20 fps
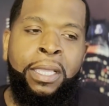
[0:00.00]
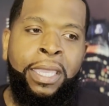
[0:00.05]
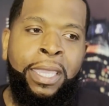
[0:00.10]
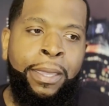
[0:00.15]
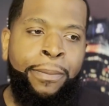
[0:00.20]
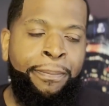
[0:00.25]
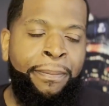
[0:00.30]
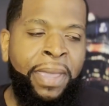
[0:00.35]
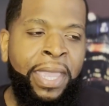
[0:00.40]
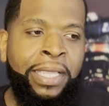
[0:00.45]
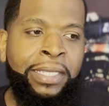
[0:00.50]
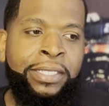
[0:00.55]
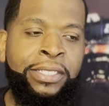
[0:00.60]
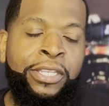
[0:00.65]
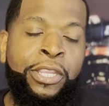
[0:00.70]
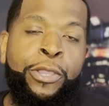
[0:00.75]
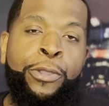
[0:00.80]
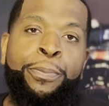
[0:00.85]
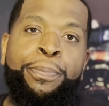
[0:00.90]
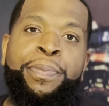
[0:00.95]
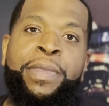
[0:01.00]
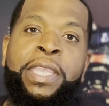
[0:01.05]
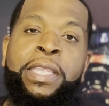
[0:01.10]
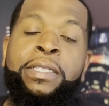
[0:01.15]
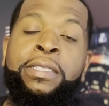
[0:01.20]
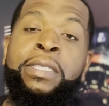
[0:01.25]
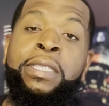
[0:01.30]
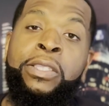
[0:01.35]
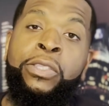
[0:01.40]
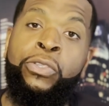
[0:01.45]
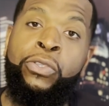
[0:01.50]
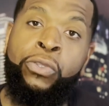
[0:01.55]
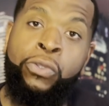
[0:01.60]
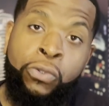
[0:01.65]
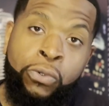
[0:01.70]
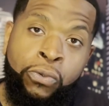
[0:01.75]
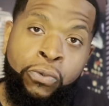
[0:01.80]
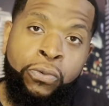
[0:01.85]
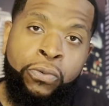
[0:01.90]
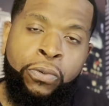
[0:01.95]
It may still be to
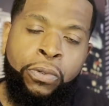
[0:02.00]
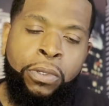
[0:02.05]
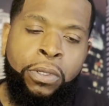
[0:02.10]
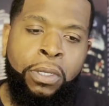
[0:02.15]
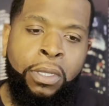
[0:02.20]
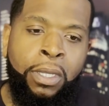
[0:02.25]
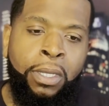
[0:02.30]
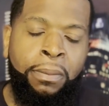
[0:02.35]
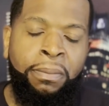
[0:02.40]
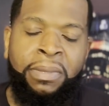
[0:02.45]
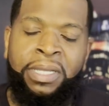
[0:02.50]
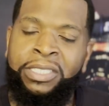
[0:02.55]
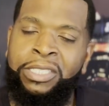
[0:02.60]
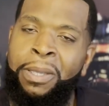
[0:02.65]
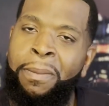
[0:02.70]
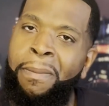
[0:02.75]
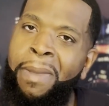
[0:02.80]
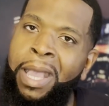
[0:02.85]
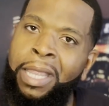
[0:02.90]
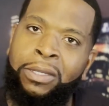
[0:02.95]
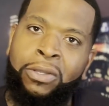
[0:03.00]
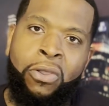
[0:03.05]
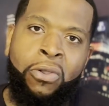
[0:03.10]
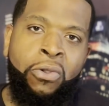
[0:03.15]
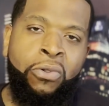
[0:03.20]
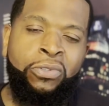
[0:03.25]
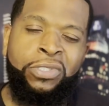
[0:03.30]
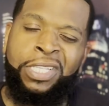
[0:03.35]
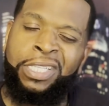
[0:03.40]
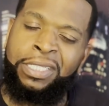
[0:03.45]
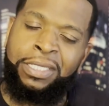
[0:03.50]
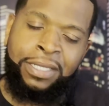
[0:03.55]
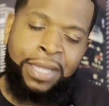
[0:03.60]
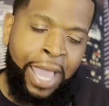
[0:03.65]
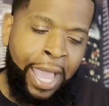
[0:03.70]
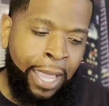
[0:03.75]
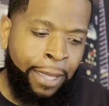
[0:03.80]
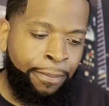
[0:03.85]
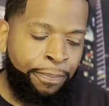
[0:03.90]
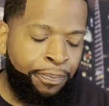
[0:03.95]
you, but to my nose, it's
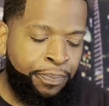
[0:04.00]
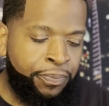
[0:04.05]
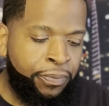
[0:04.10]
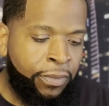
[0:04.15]
not.